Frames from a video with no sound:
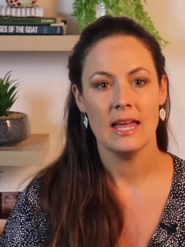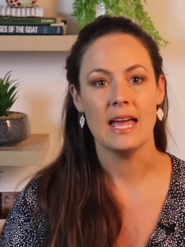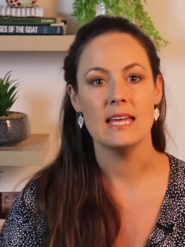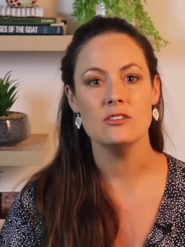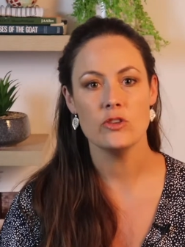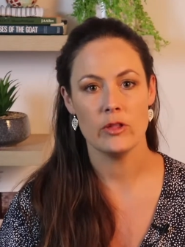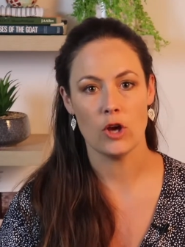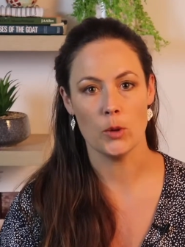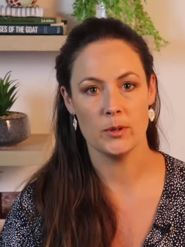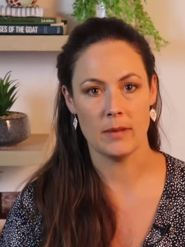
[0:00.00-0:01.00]
into the
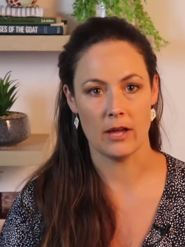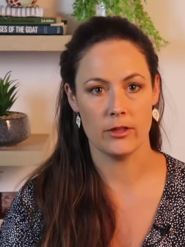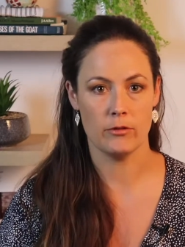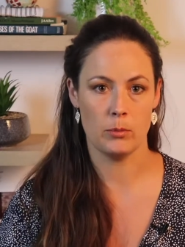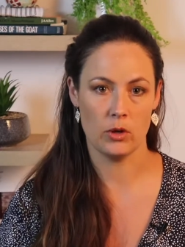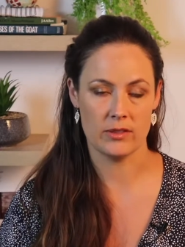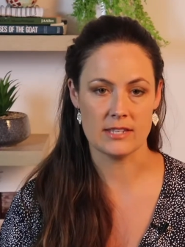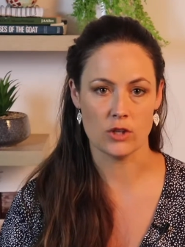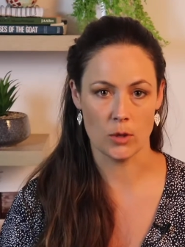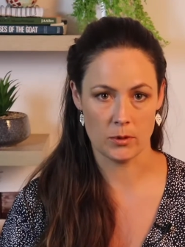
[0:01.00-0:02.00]
open mouth of a bird
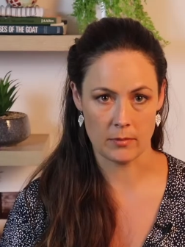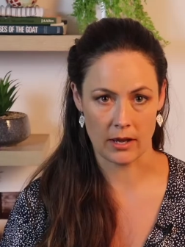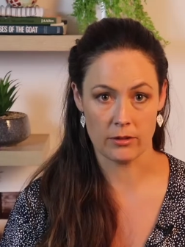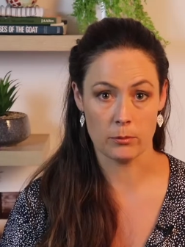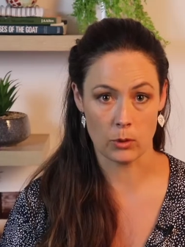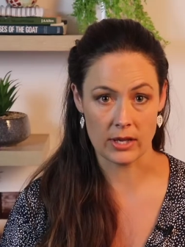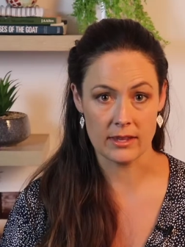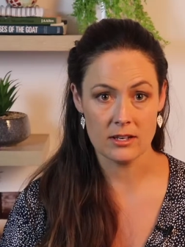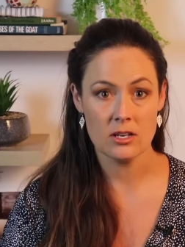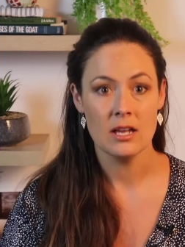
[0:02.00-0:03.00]
that's open mouth
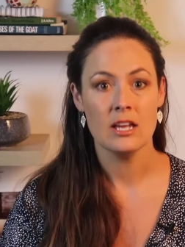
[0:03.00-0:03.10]
breathing.